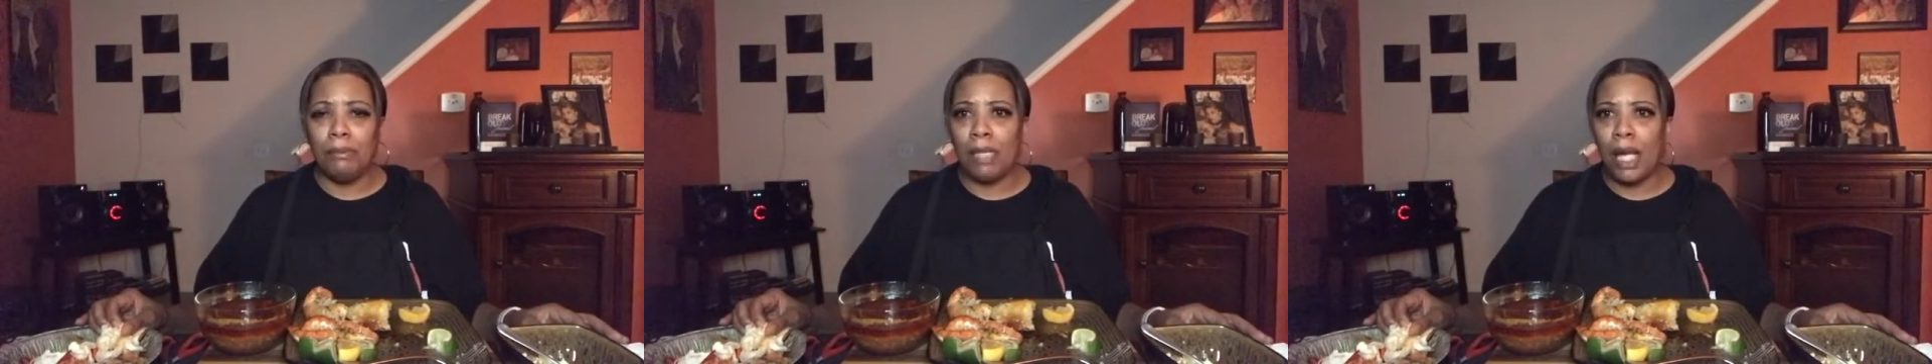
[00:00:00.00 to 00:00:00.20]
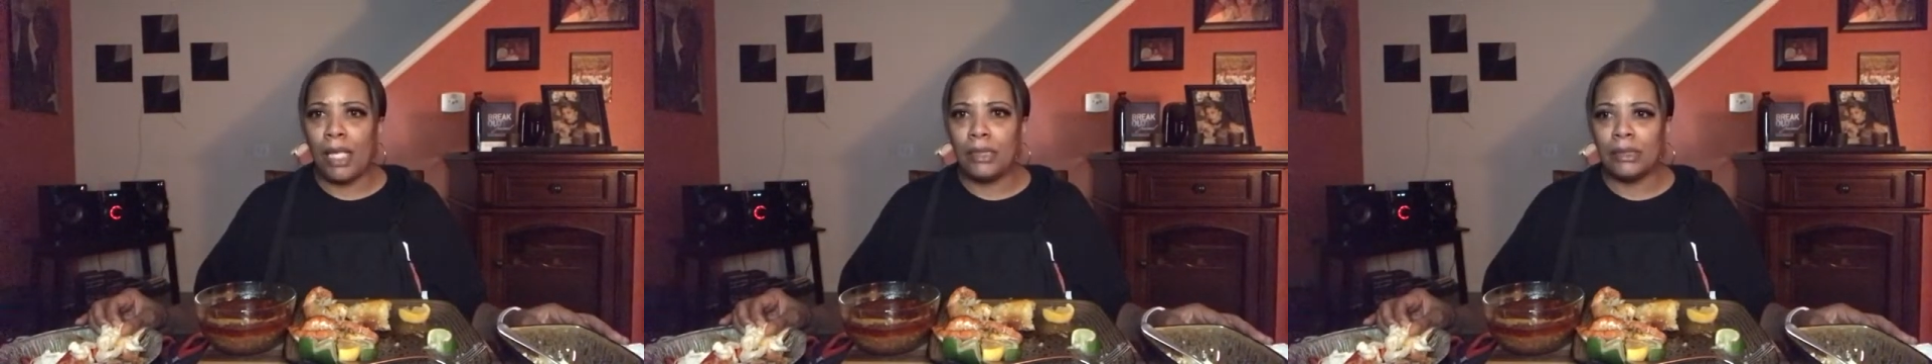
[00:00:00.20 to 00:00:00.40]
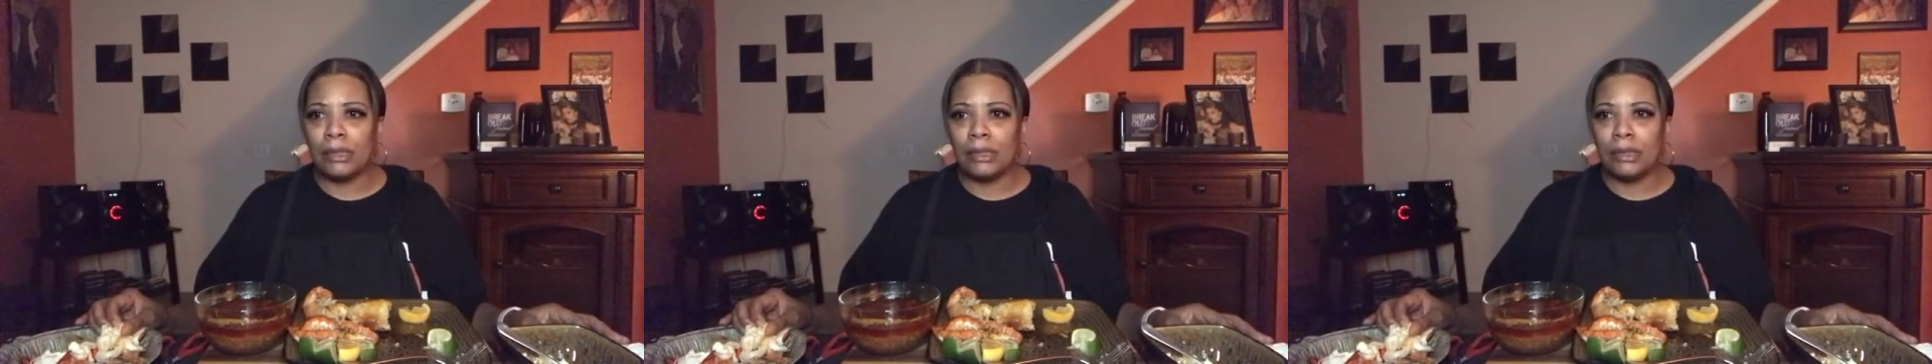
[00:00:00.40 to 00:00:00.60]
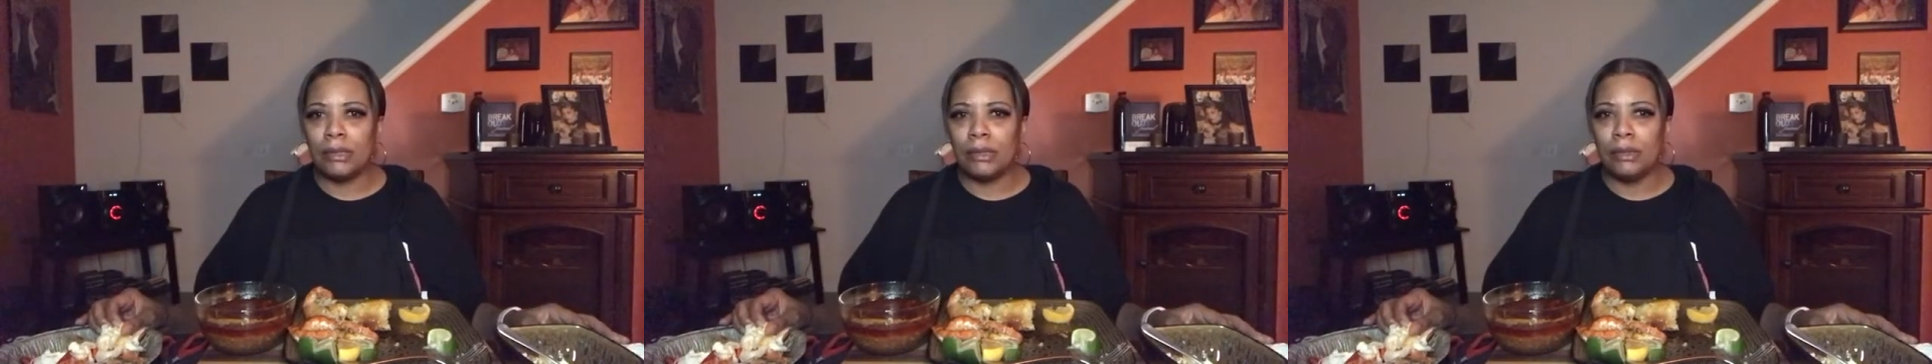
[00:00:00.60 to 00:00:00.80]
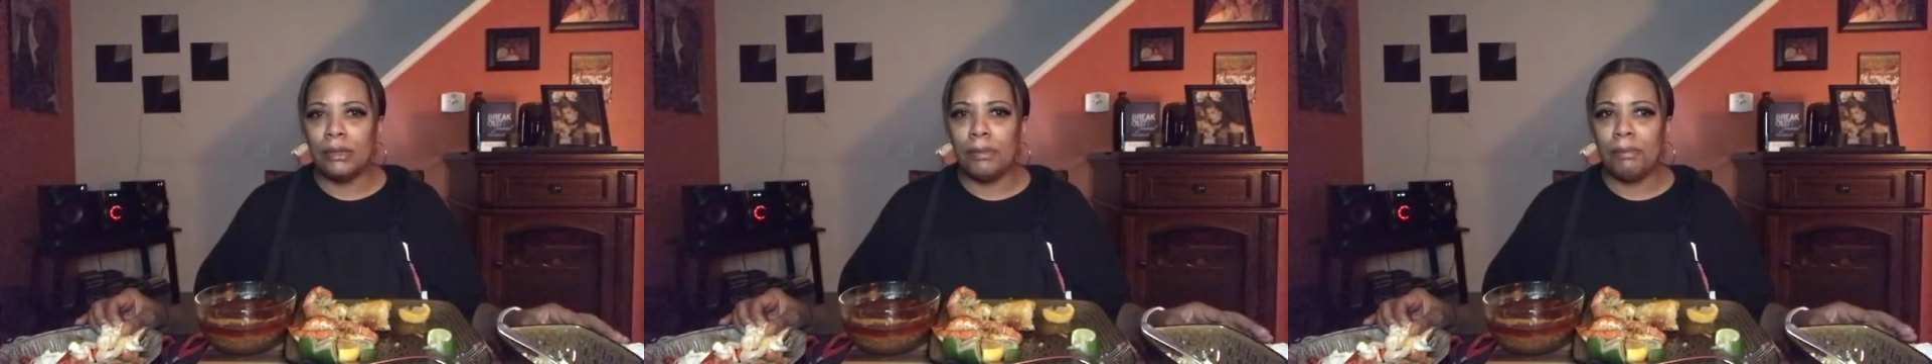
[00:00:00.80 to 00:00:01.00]
lights
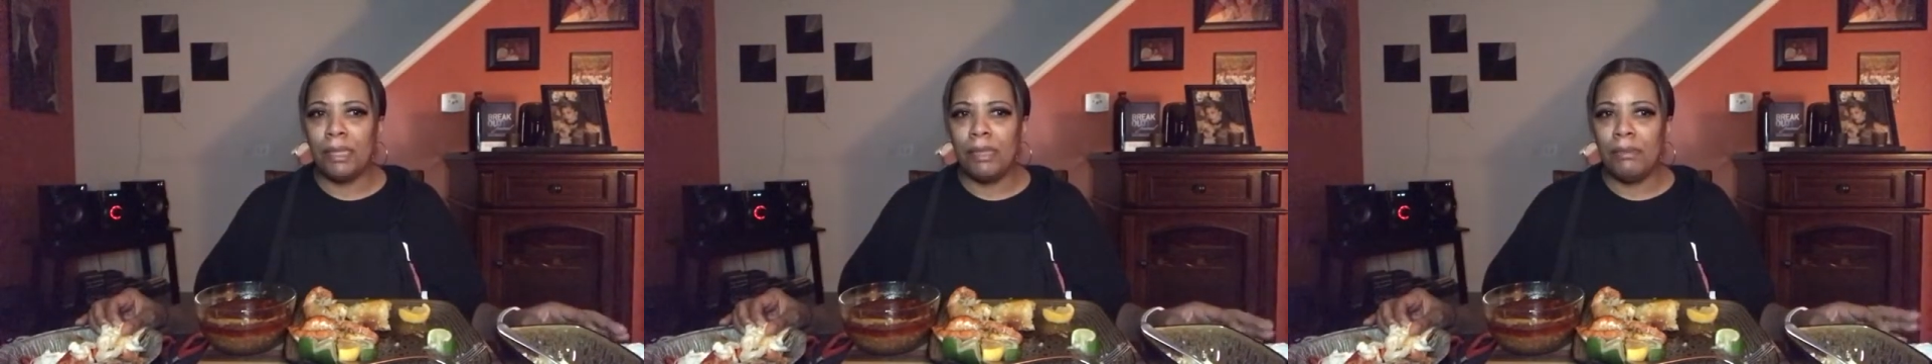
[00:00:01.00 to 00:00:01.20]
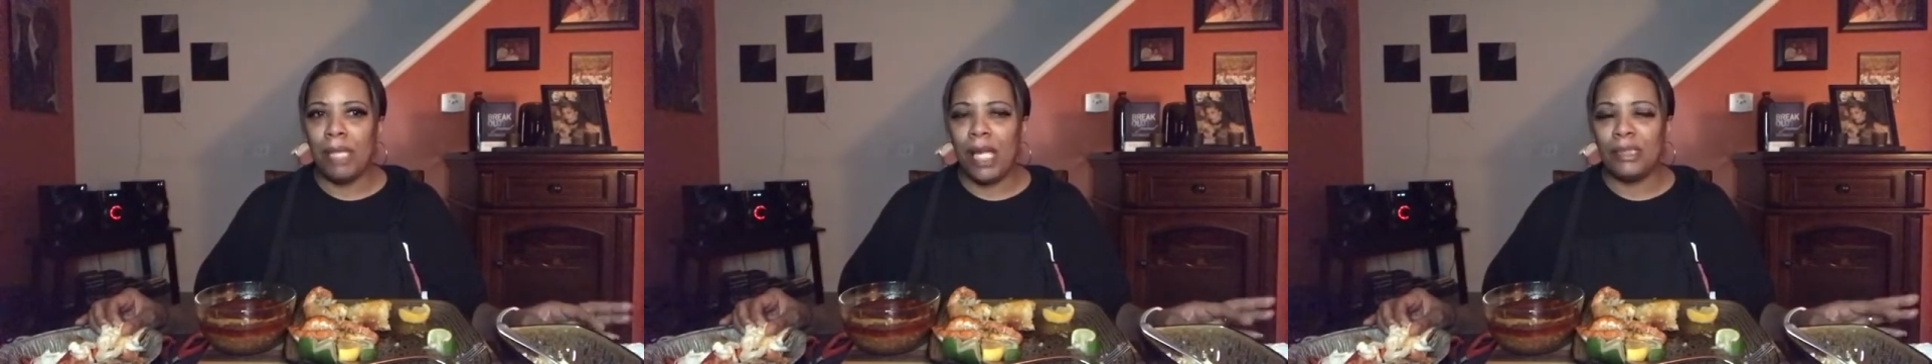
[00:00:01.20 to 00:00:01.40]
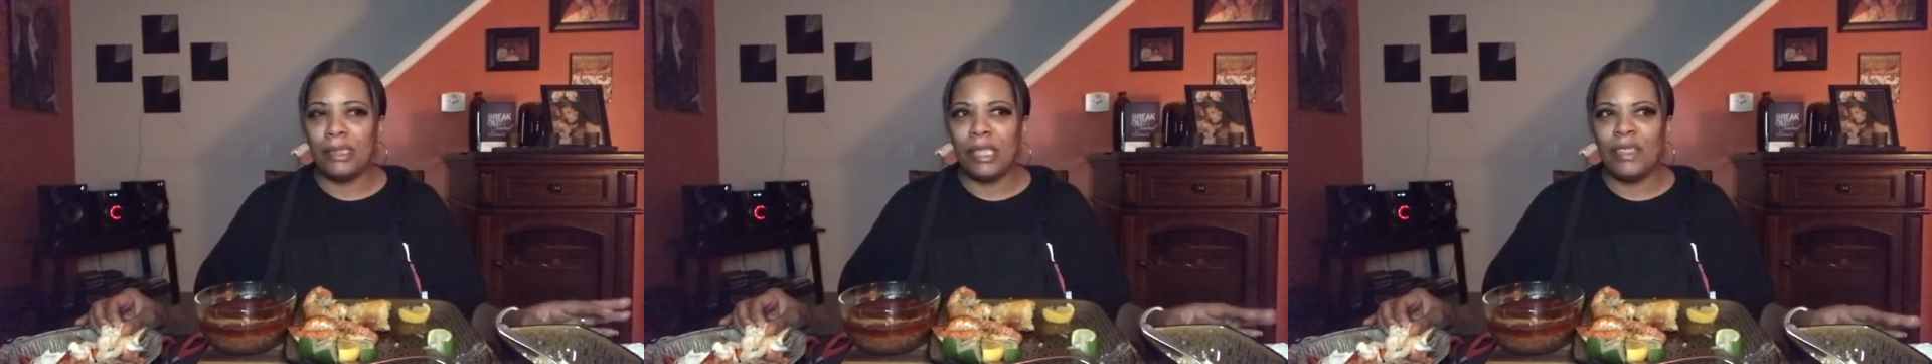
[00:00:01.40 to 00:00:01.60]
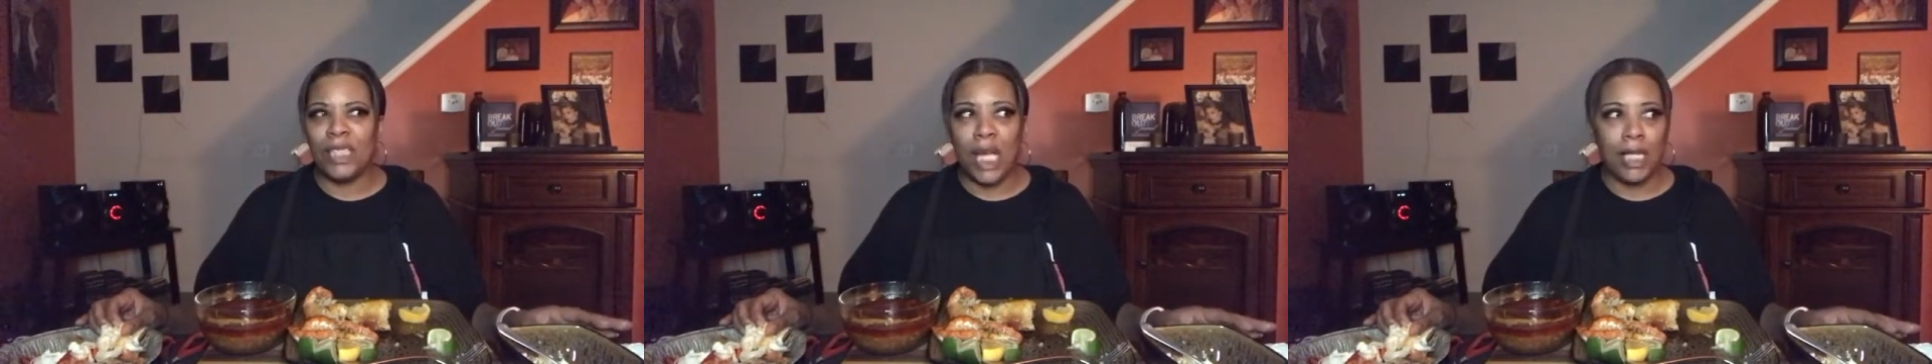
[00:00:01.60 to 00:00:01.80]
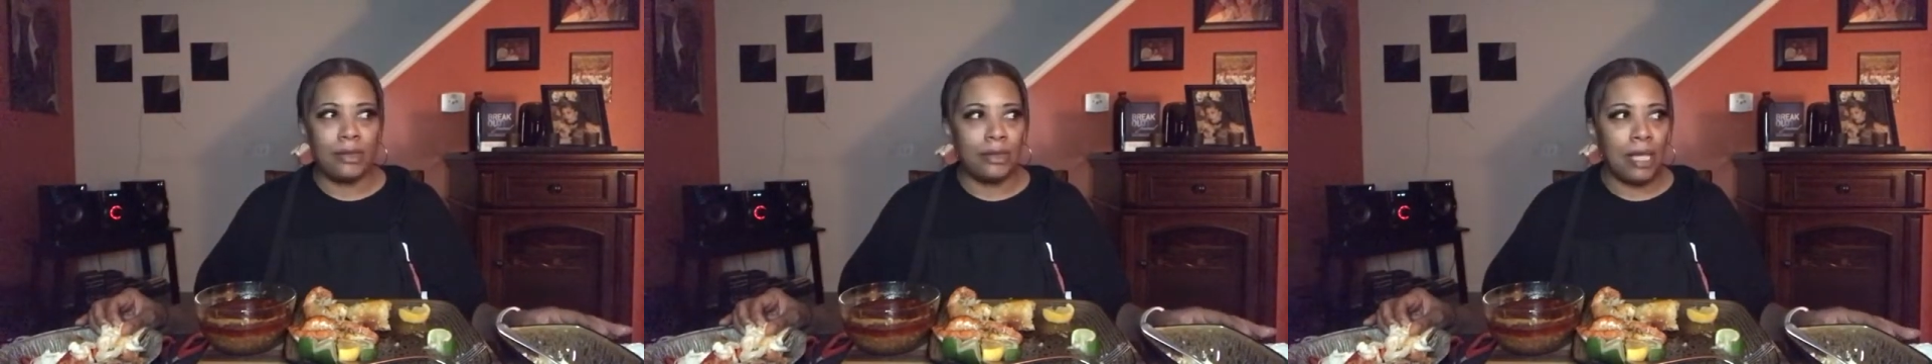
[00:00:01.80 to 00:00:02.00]
at
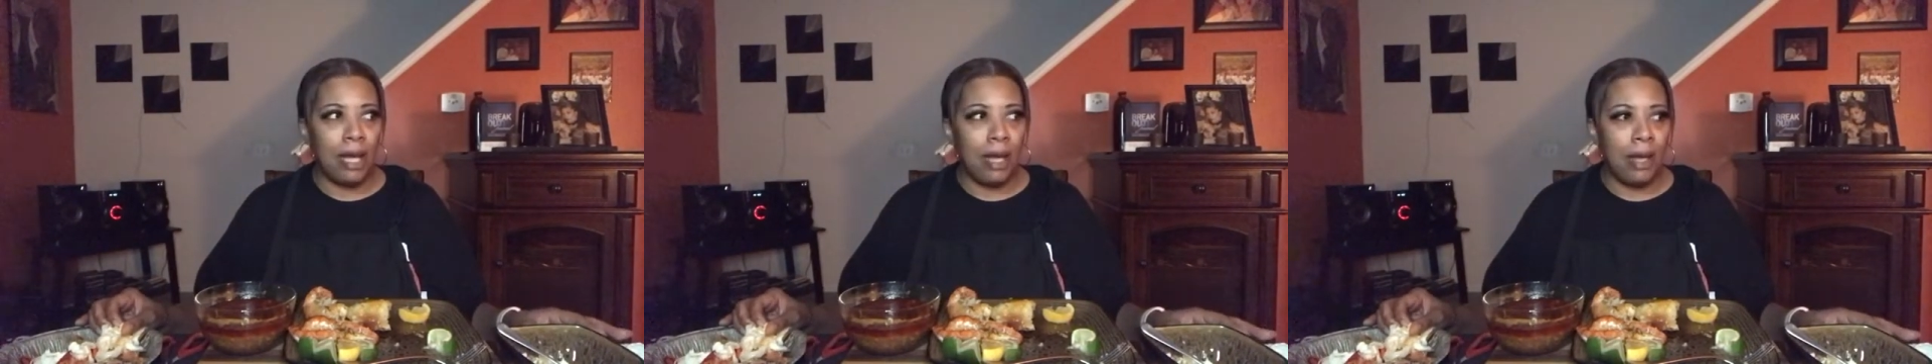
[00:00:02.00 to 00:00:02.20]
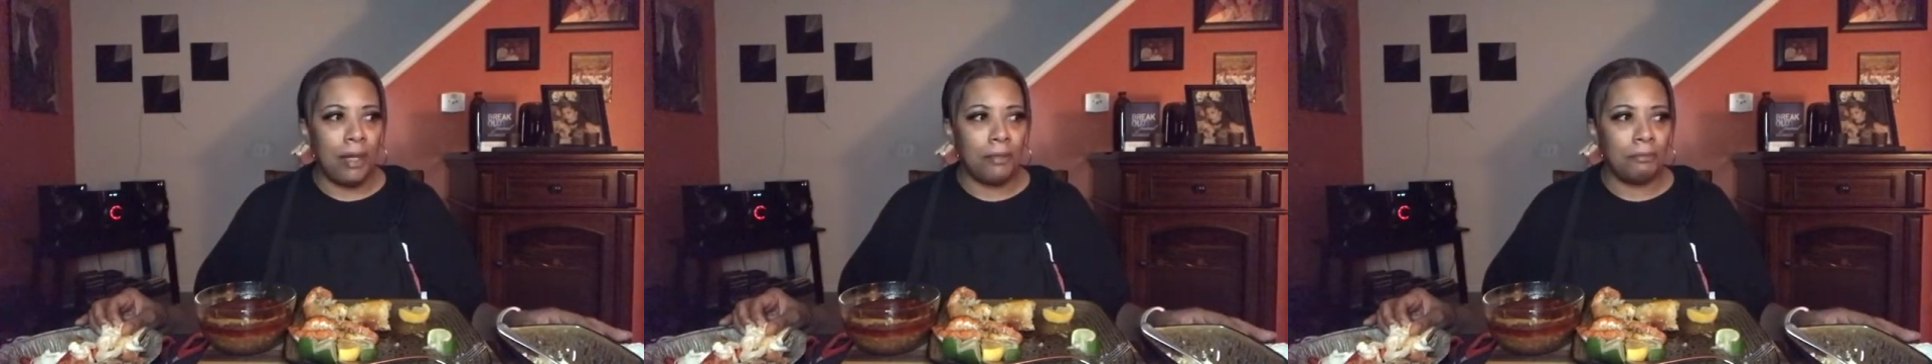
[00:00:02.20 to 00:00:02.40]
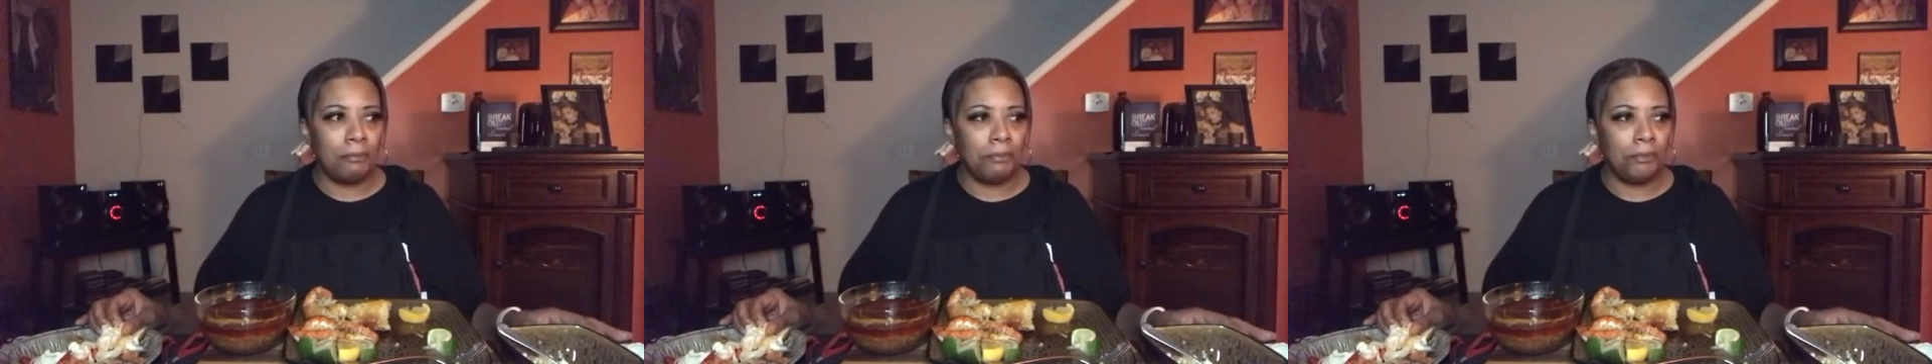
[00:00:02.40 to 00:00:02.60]
nighttime.